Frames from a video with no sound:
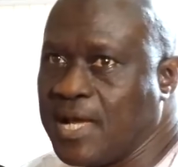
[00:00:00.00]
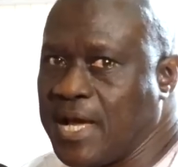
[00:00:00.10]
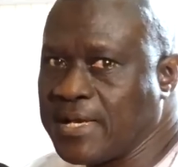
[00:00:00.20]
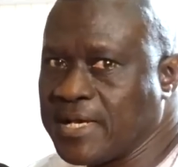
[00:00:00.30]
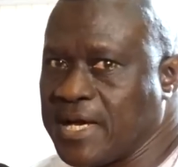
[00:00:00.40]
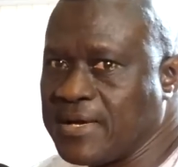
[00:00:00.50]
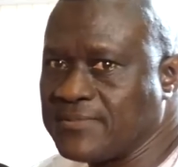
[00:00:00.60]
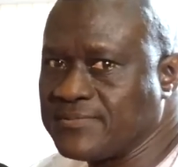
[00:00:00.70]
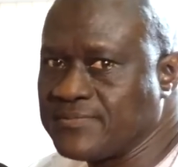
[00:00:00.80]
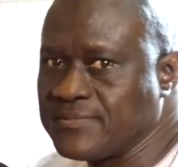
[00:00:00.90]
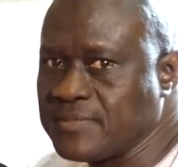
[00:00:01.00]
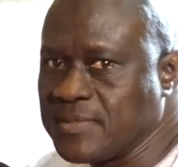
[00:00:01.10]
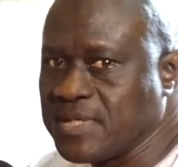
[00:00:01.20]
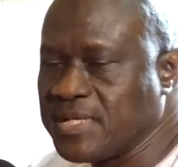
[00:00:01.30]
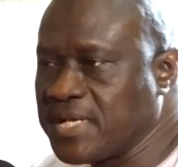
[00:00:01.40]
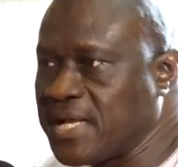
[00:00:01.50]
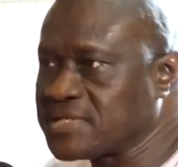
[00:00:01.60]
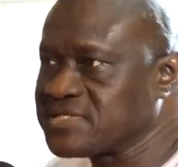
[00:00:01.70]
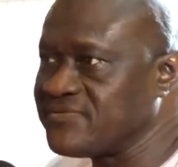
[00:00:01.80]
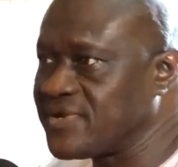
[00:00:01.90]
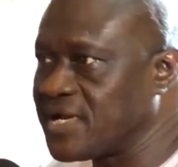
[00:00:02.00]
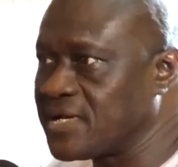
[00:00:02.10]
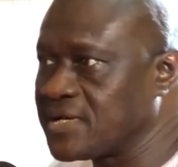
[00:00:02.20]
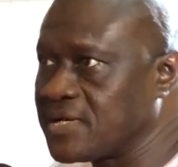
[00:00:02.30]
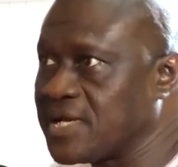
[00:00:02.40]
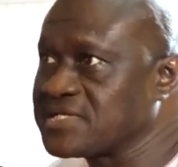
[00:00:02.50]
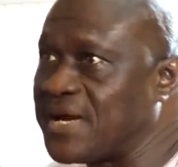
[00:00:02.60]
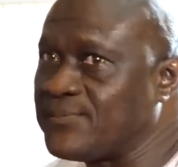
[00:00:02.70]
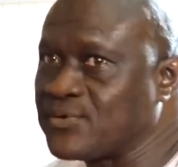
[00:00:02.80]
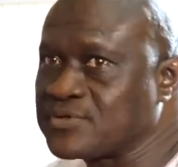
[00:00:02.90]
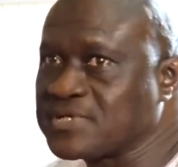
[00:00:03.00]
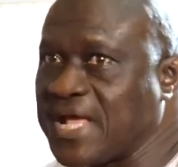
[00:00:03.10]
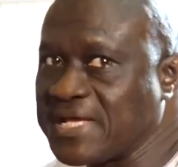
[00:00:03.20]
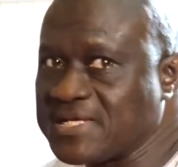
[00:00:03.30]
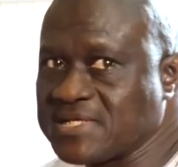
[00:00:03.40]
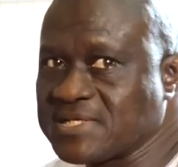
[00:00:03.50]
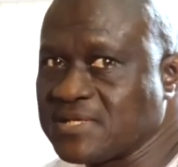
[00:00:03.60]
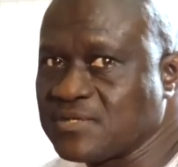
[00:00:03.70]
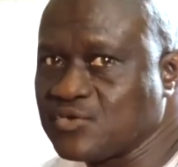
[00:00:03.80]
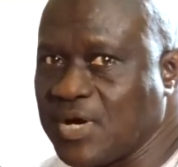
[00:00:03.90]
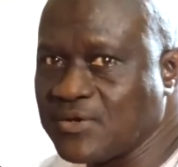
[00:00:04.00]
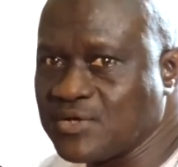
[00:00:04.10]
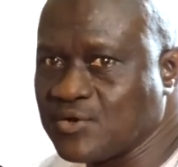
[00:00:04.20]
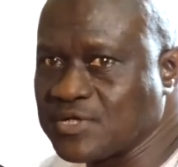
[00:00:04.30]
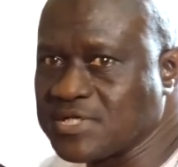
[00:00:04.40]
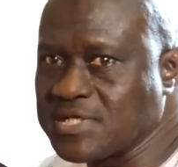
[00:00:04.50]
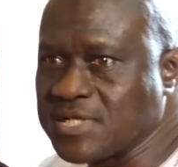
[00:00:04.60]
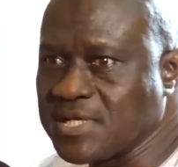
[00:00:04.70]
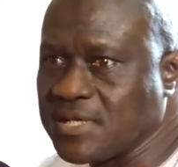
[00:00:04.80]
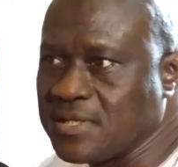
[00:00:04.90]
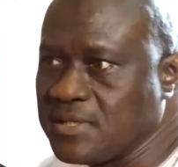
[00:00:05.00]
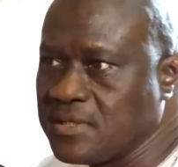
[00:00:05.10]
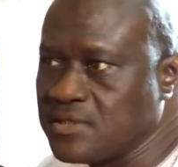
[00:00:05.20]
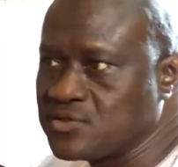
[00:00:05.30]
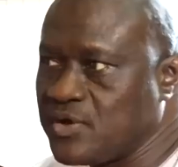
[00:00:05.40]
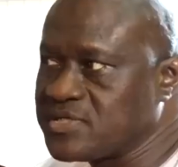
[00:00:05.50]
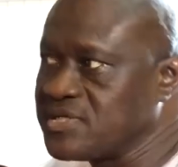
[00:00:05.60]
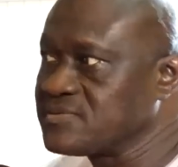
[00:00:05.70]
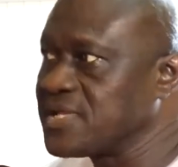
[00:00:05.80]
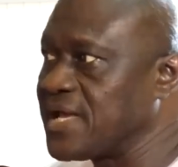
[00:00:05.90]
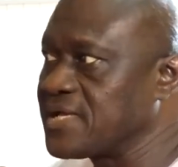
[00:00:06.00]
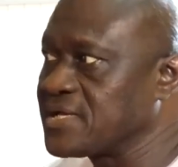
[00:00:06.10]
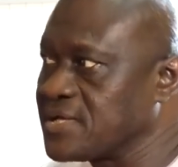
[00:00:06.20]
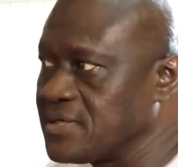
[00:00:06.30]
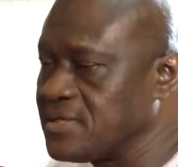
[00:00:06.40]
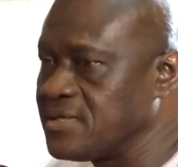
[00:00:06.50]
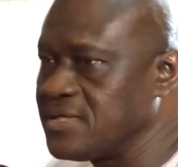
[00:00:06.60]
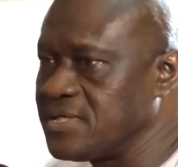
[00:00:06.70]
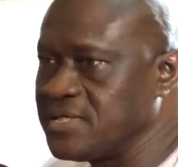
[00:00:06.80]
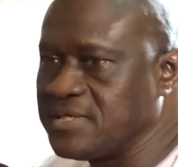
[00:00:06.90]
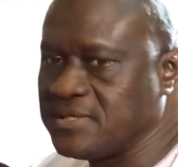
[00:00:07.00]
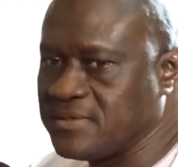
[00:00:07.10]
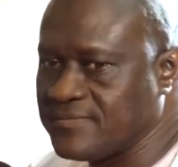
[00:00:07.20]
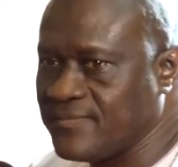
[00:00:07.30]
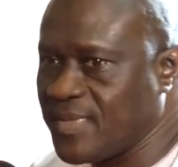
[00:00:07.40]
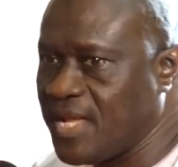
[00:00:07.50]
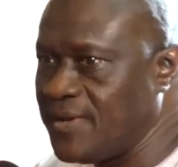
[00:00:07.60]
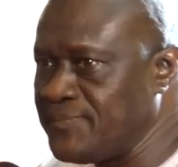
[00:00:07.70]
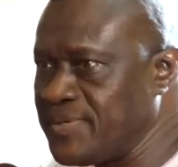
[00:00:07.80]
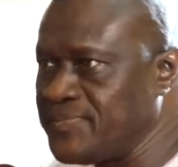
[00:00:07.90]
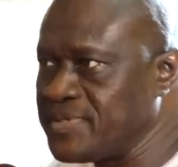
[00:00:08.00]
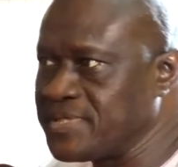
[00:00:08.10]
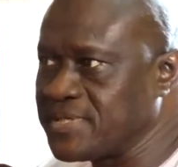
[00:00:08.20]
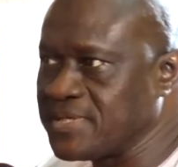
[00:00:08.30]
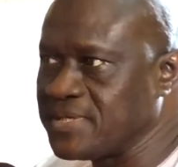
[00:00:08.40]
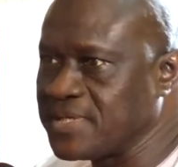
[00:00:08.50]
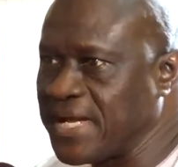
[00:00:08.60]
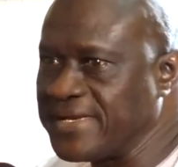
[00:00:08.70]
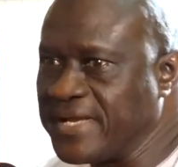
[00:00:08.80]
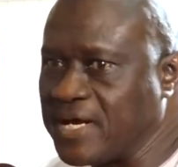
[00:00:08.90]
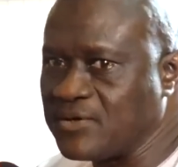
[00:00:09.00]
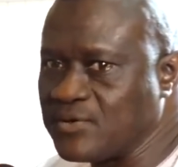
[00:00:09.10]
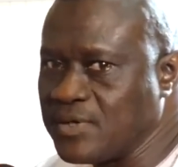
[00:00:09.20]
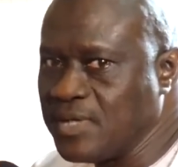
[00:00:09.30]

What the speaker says: And there are several examples like this throughout the country. So it seems like the NPP right now,